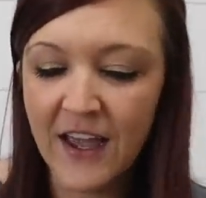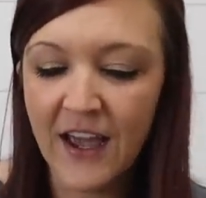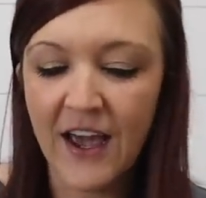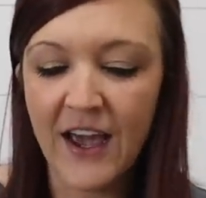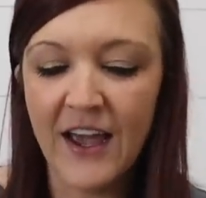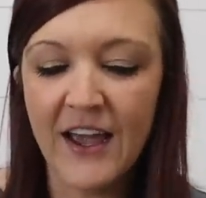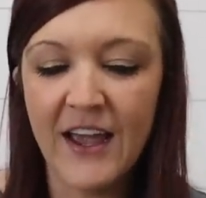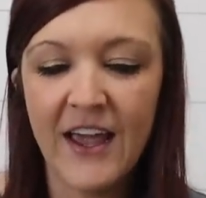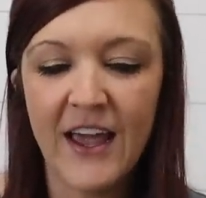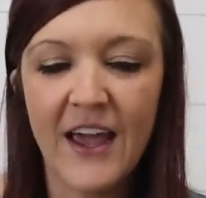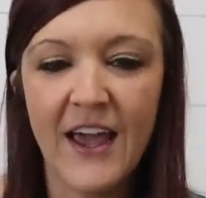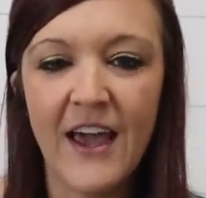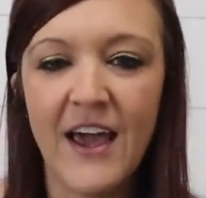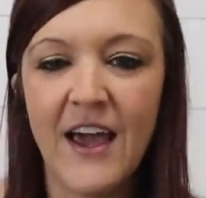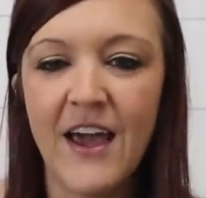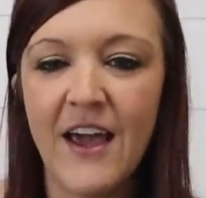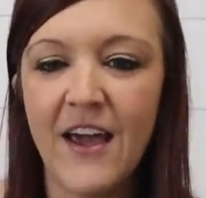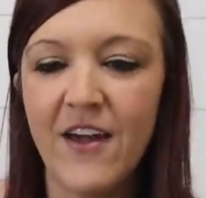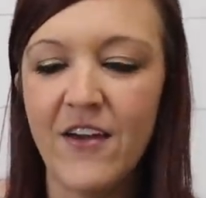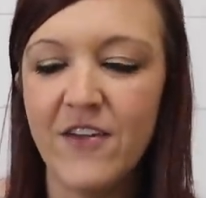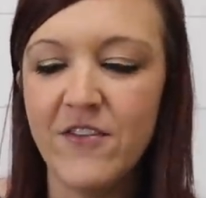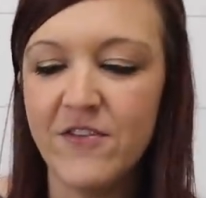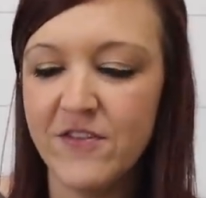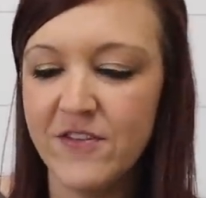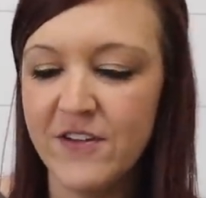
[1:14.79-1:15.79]
I
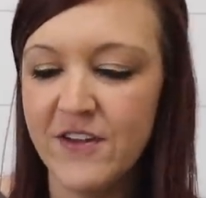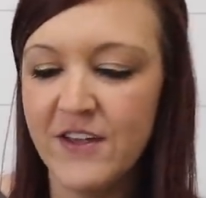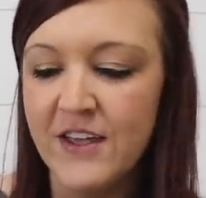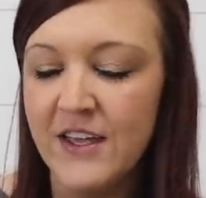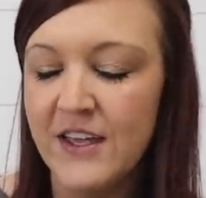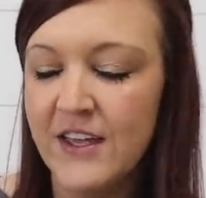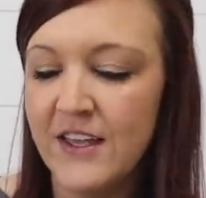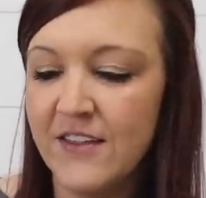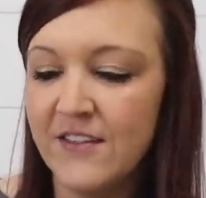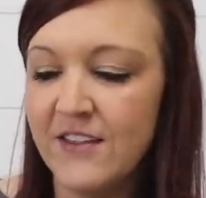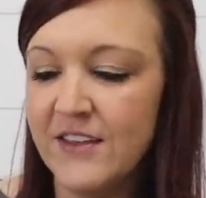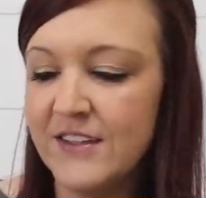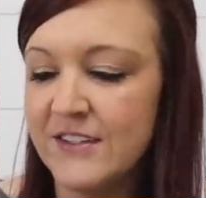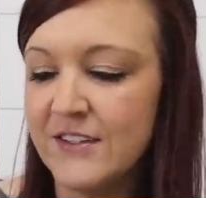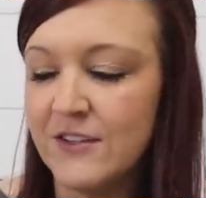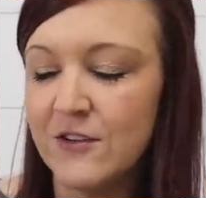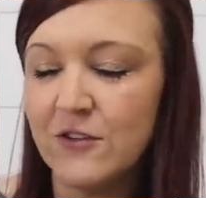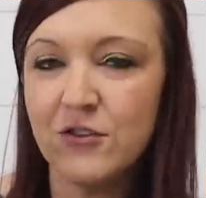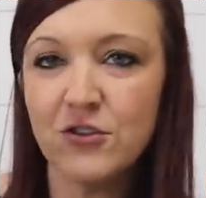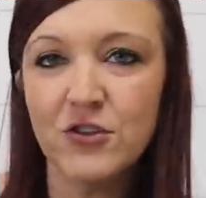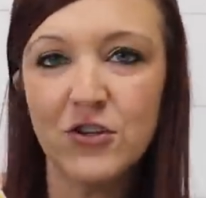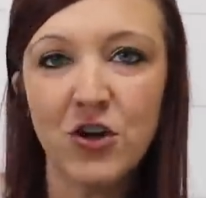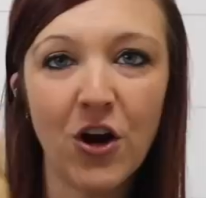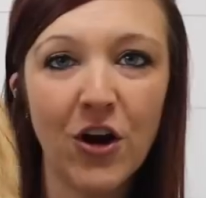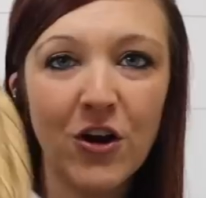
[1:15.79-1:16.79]
have this
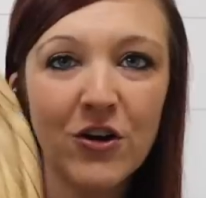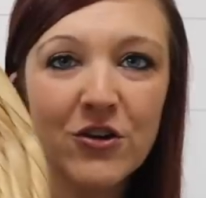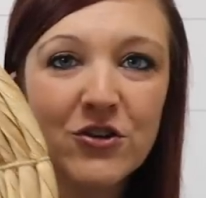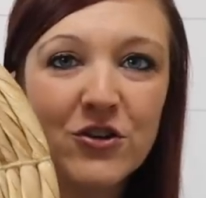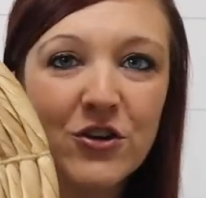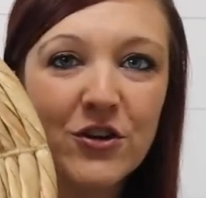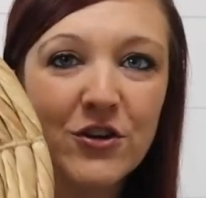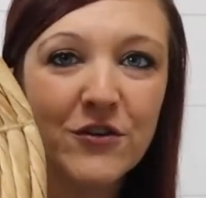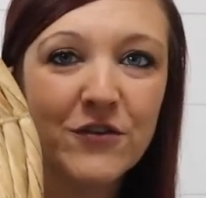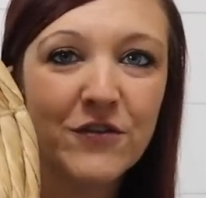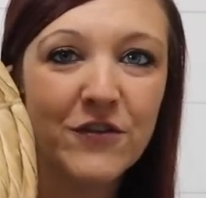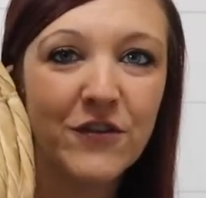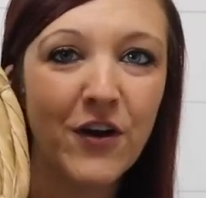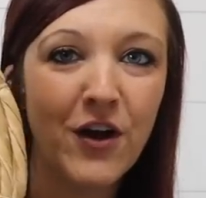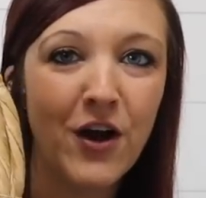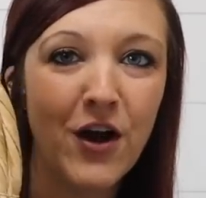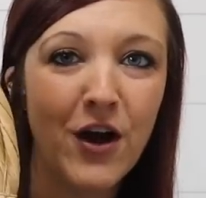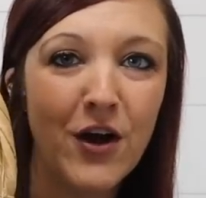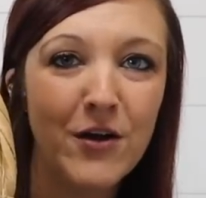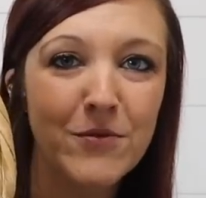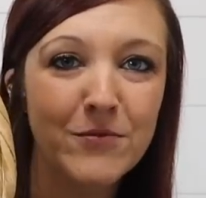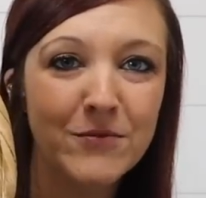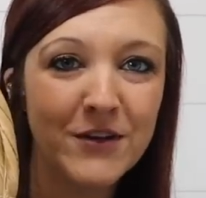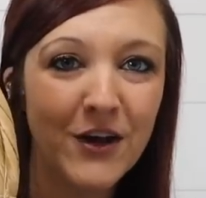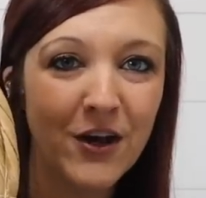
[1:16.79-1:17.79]
little charger
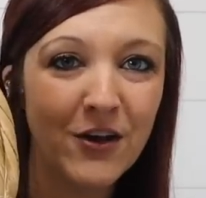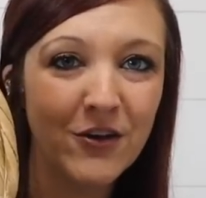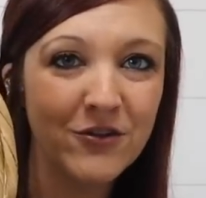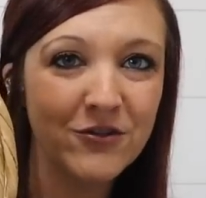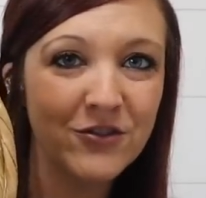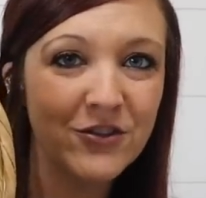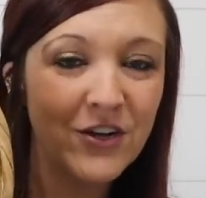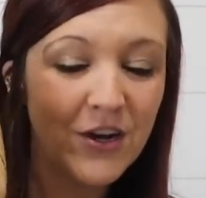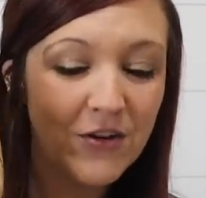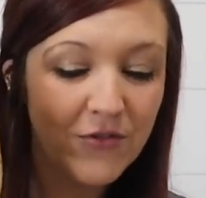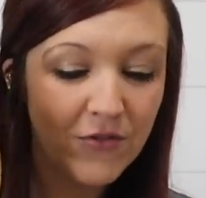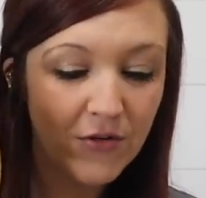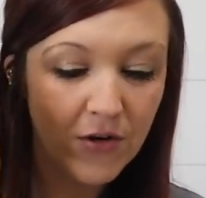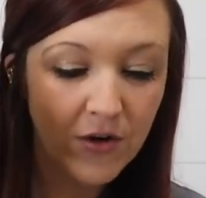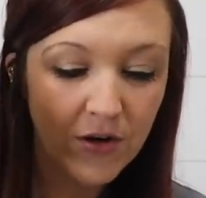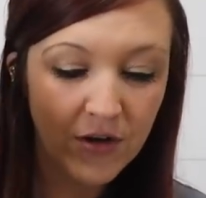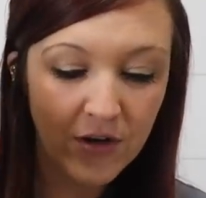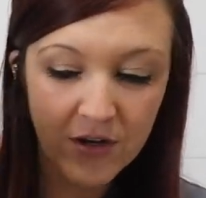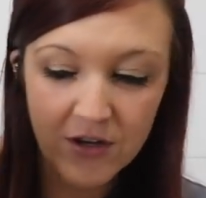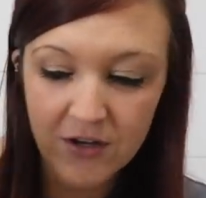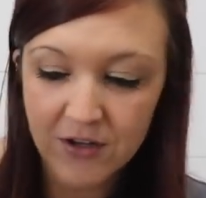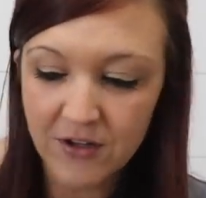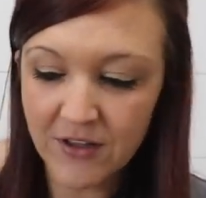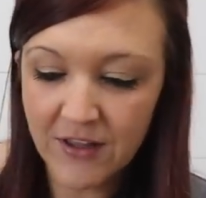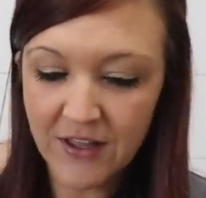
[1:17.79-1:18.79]
from Dollar
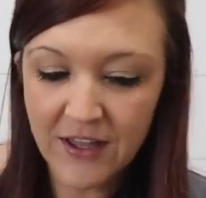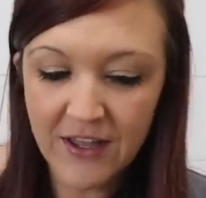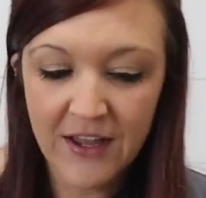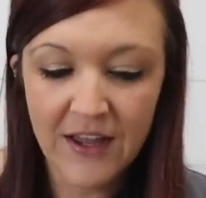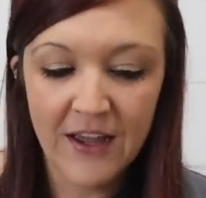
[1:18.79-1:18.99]
General.